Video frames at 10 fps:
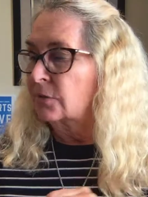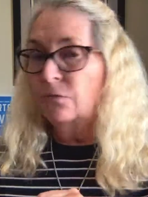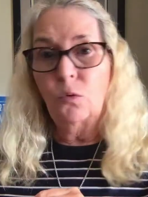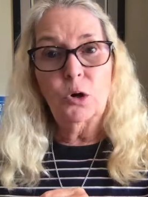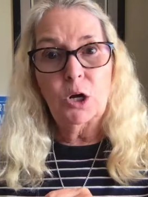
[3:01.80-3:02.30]

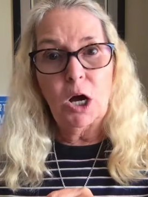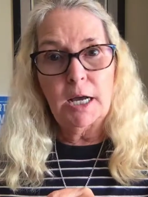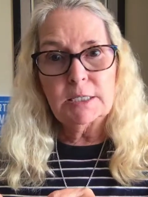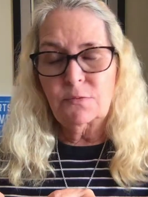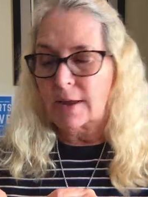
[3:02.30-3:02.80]
for
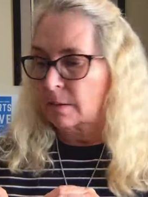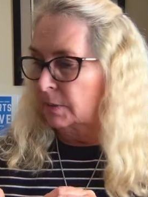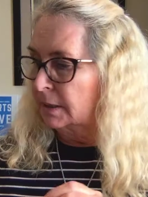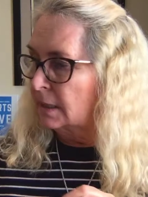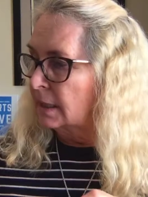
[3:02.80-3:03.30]
God's
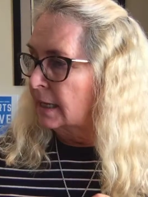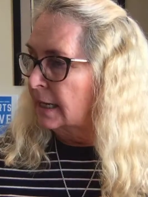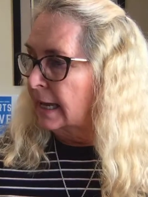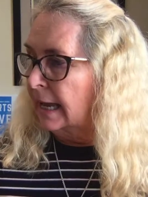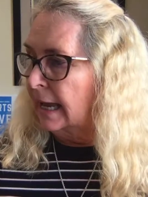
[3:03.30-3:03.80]
family.
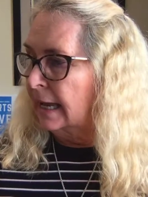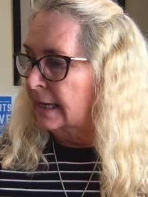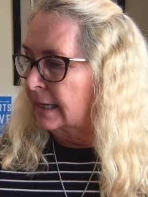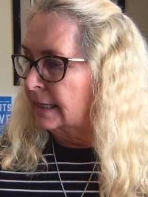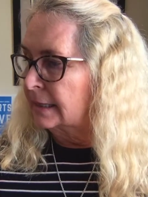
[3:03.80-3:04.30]

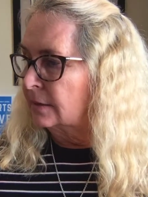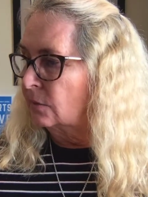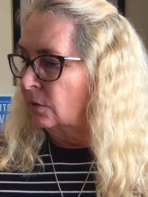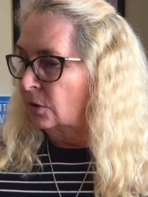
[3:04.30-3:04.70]
And